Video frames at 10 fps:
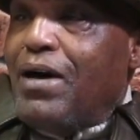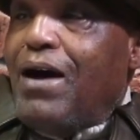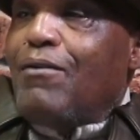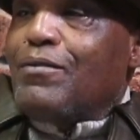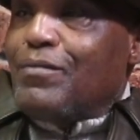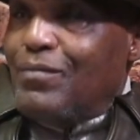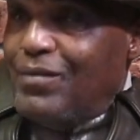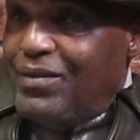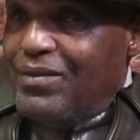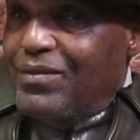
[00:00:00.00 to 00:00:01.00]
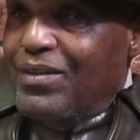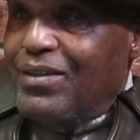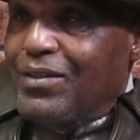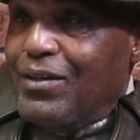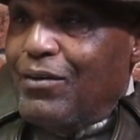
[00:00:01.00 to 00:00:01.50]
out
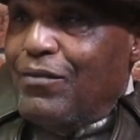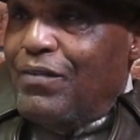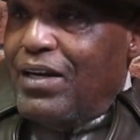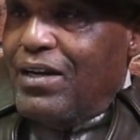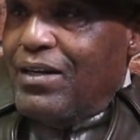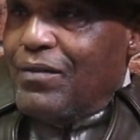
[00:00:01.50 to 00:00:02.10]
of Nevada."